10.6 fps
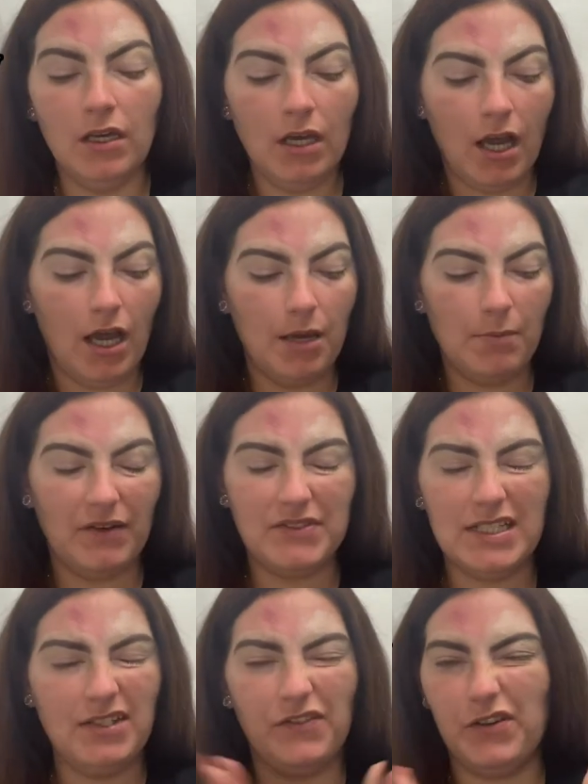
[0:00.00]
I've
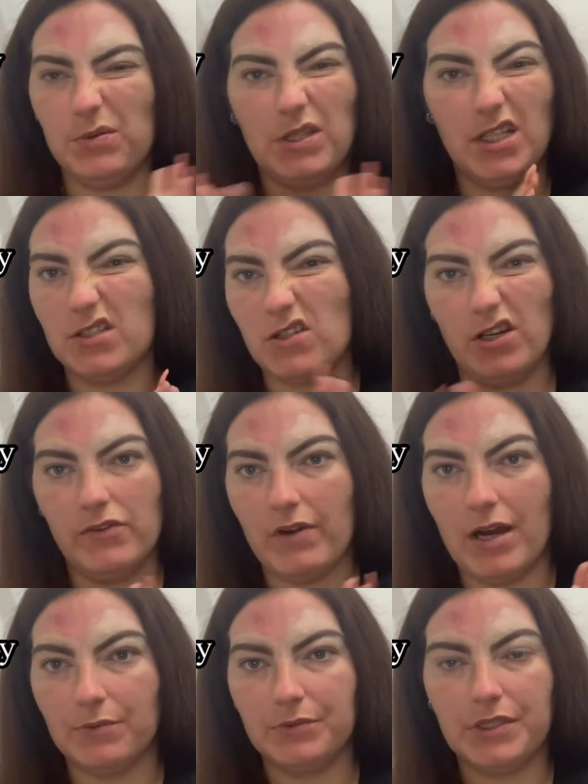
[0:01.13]
seen a few of these going
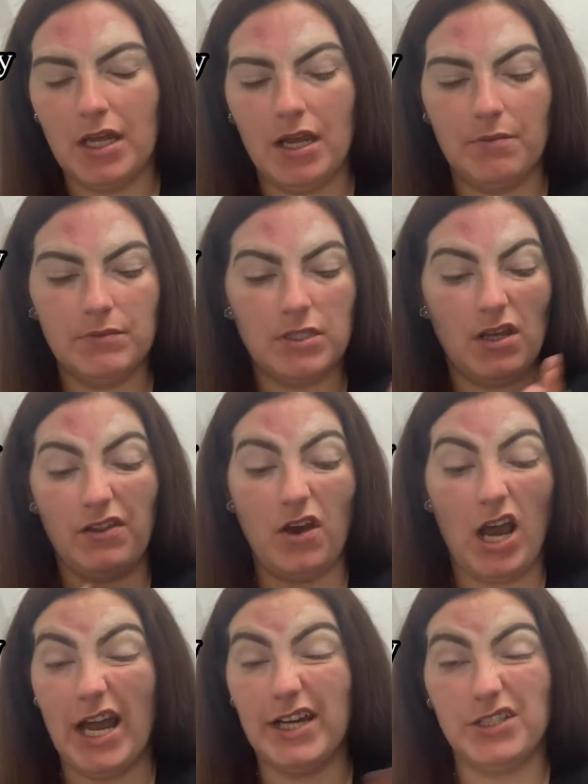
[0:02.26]
around, so I
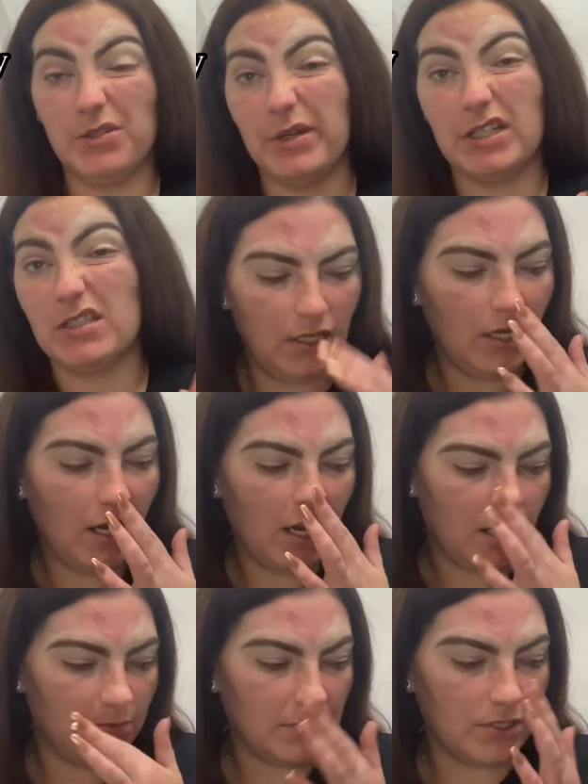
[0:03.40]
thought I'd do
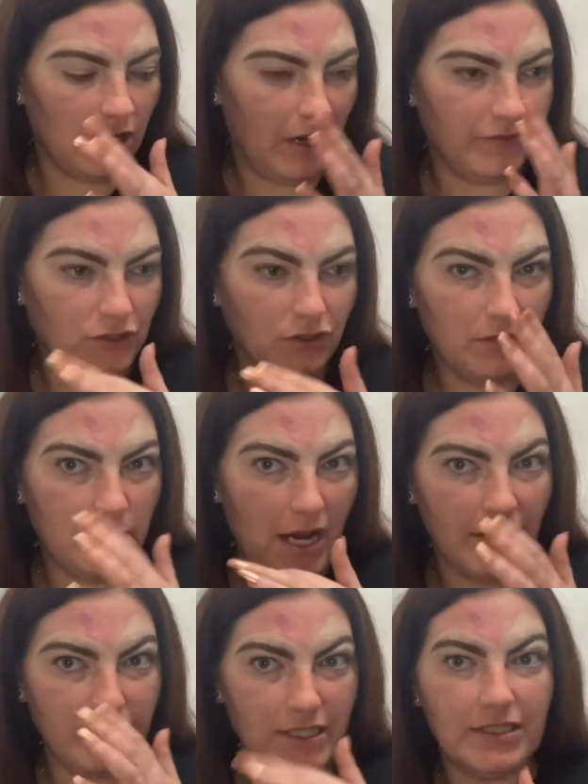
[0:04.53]
it. So I've done my
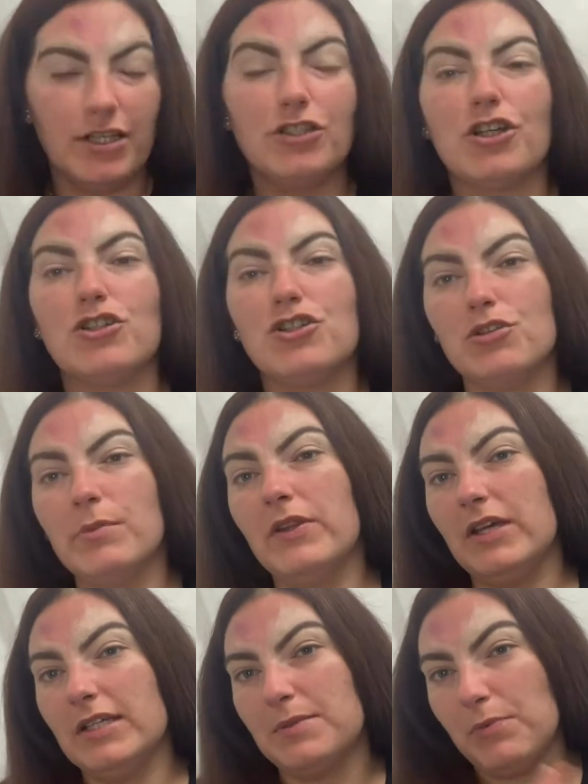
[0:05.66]
research. Some of
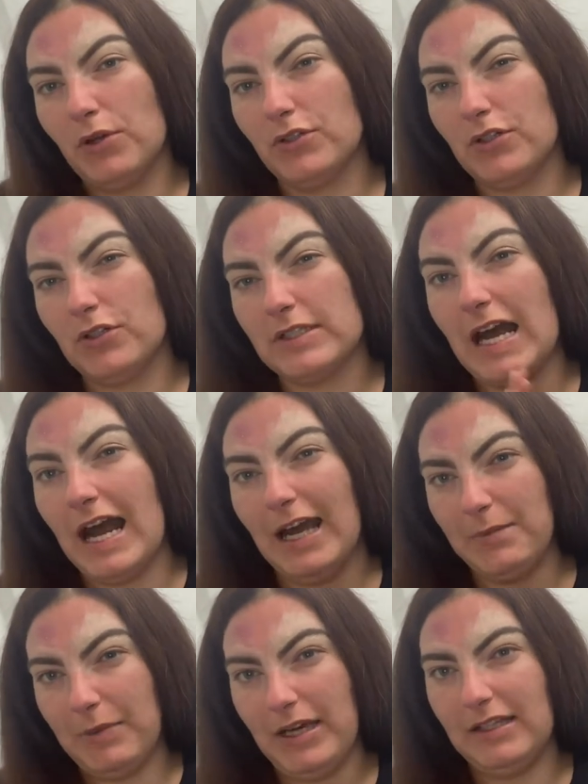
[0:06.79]
these products I
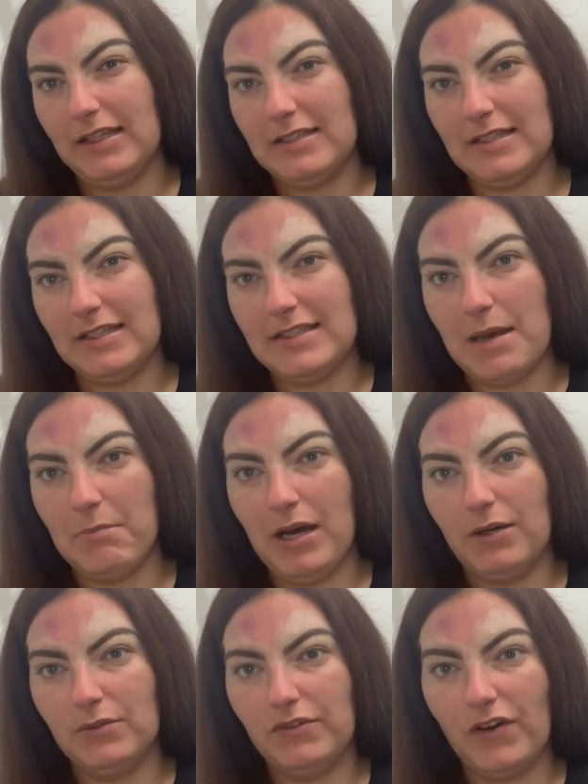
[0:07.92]
paid less than
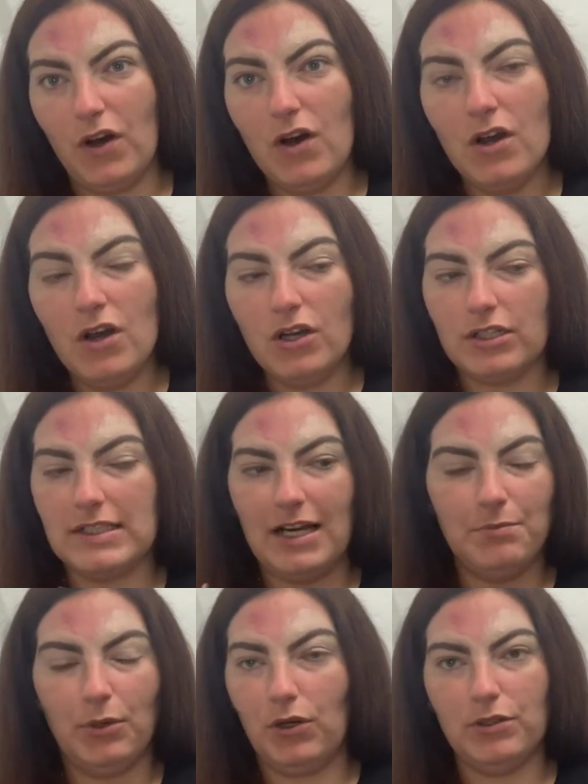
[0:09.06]
£10 for because I
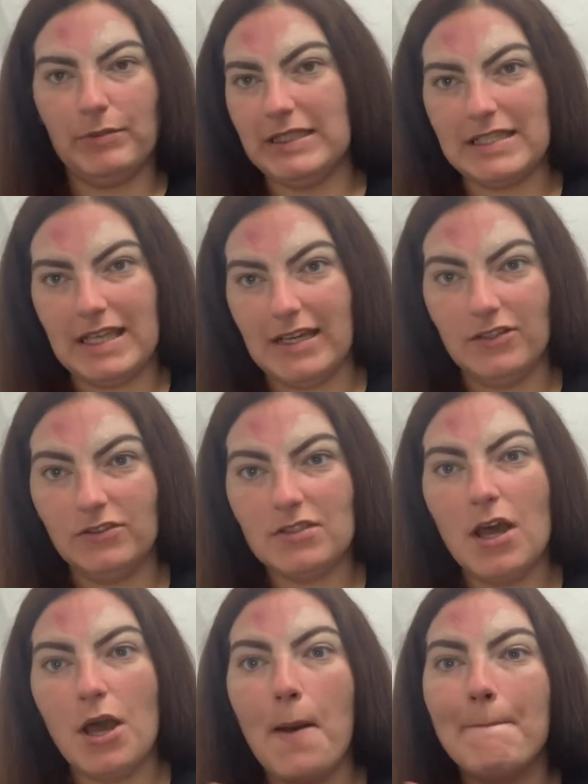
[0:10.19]
bought them in sales,
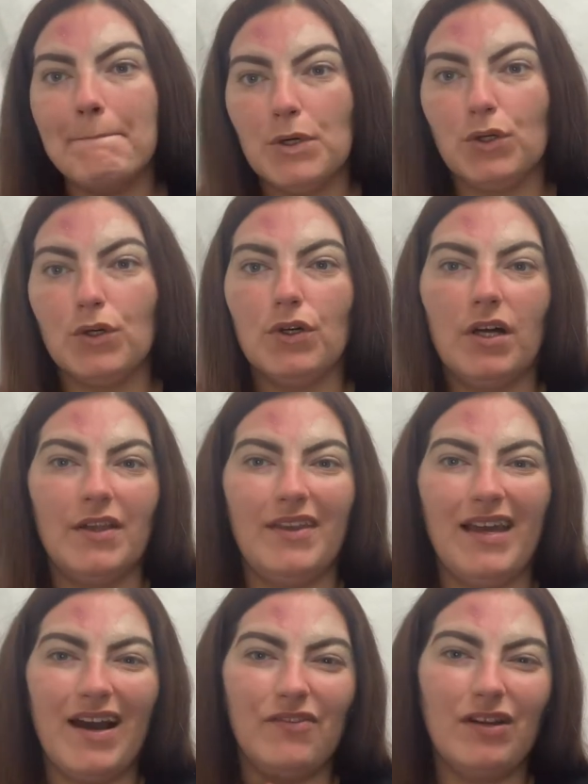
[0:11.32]
but they
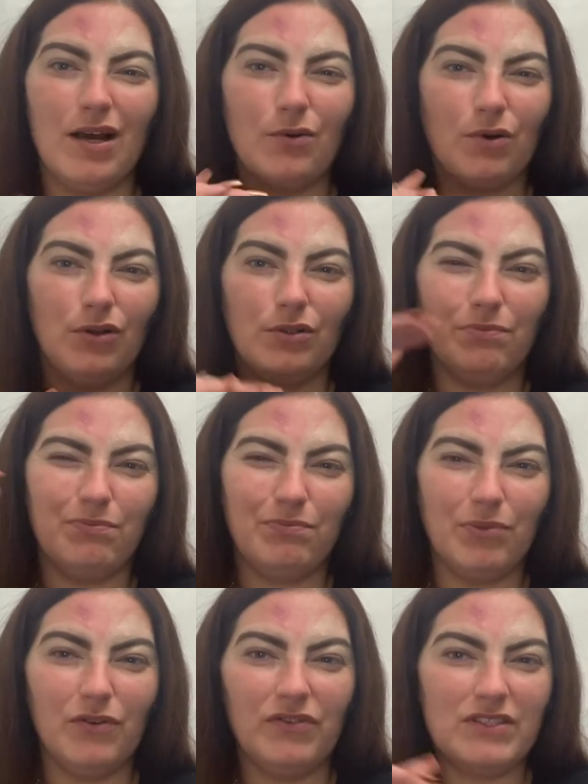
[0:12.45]
have now gone
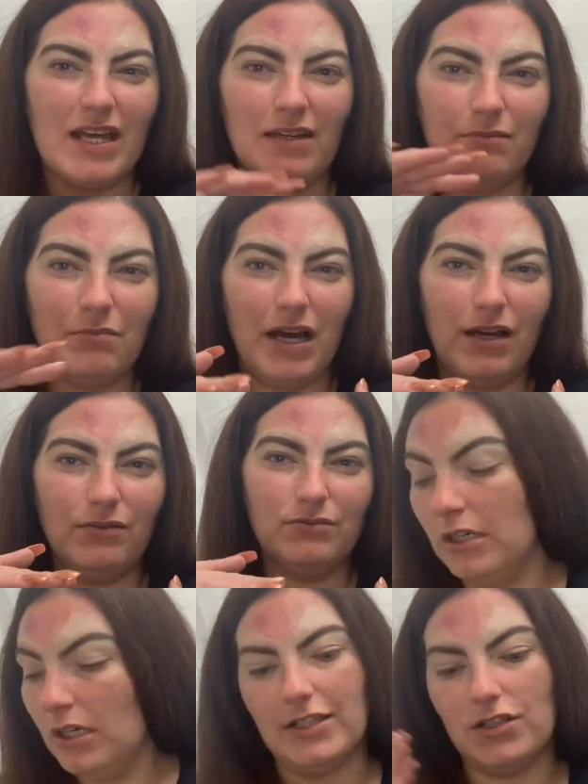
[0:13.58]
above £10.
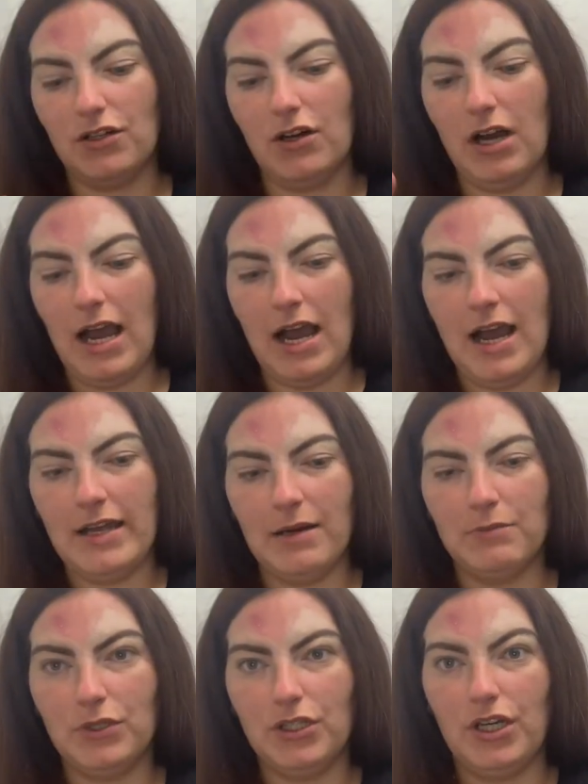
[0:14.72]
So I am
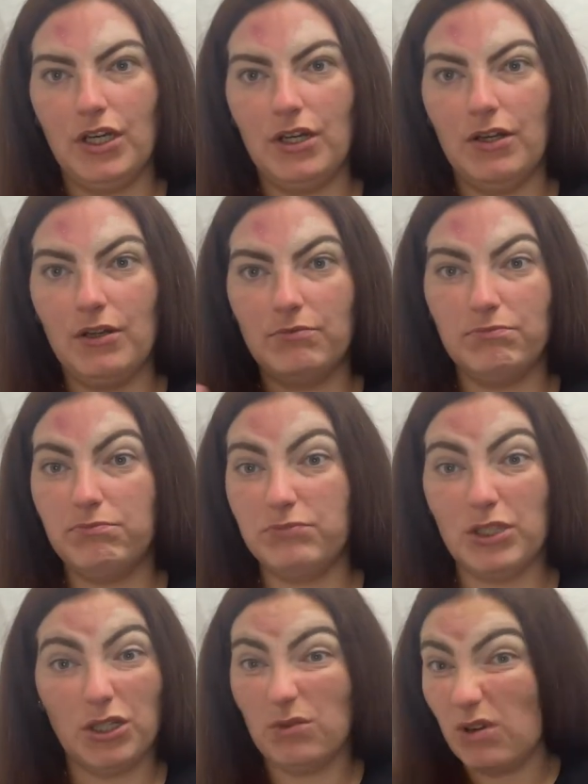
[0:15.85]
going to
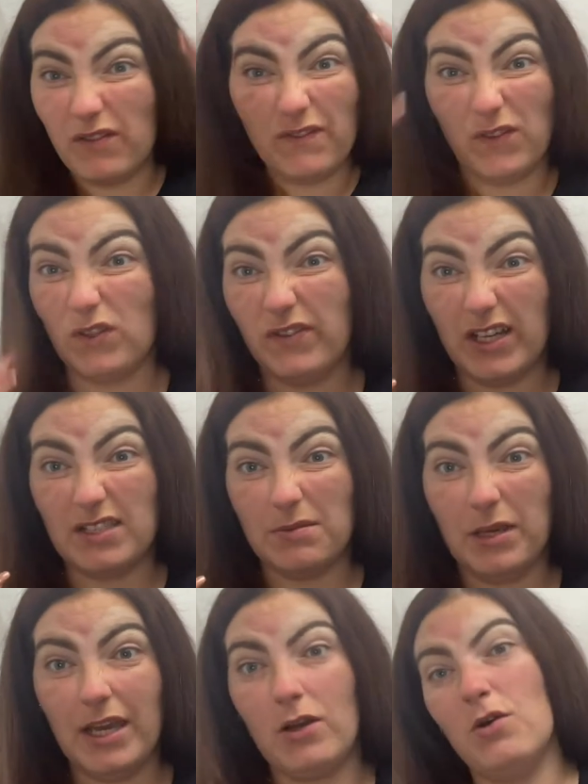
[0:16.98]
do full face of
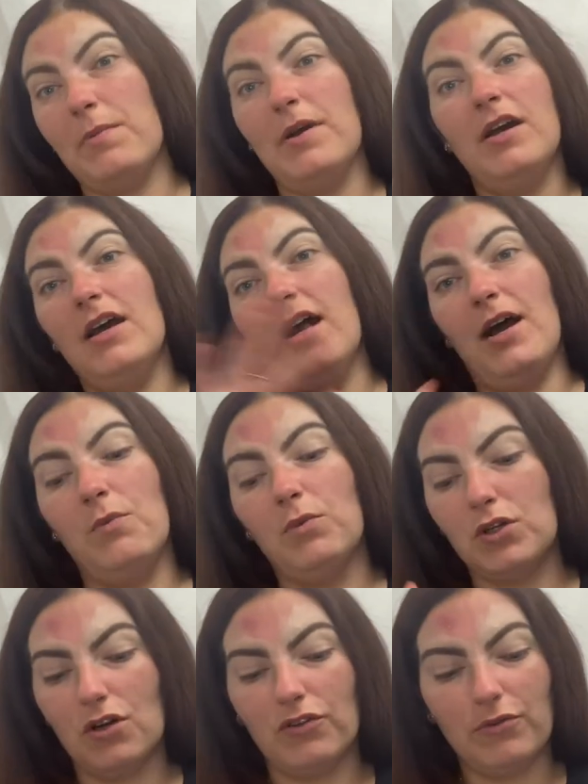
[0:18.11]
makeup and we'll
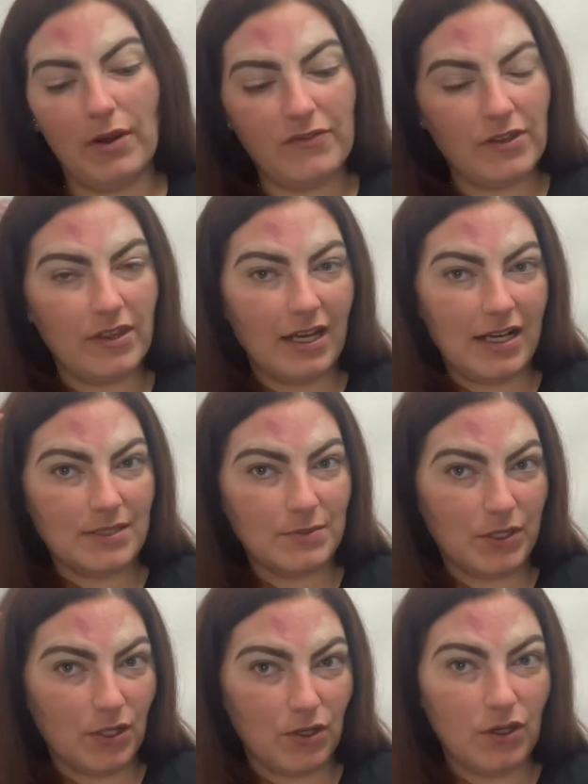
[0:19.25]
go through everything as we
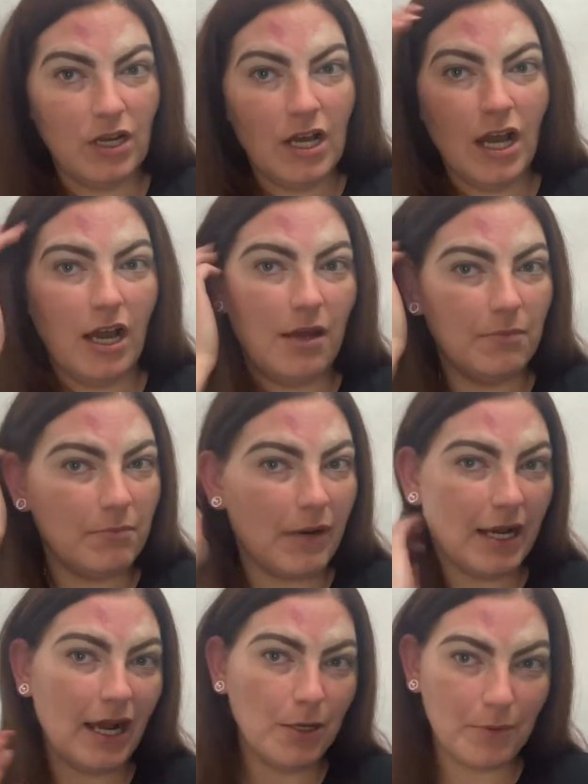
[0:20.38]
go. My
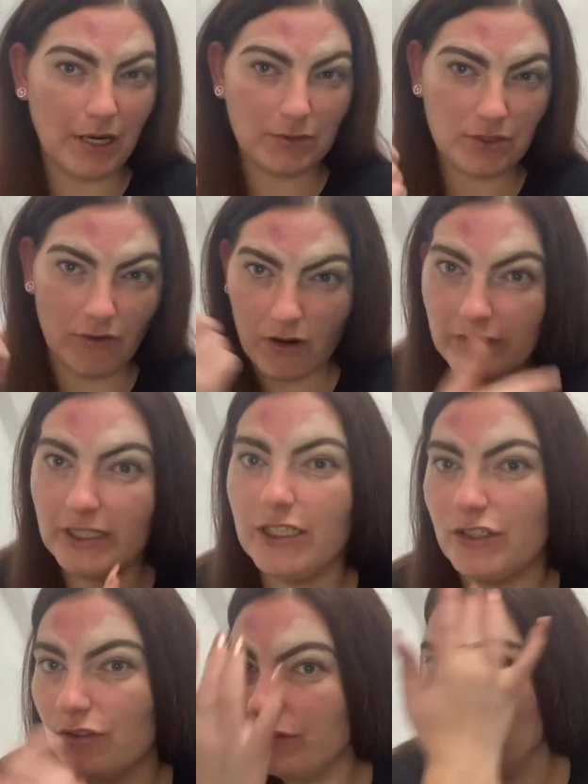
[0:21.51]
eyebrows are already done.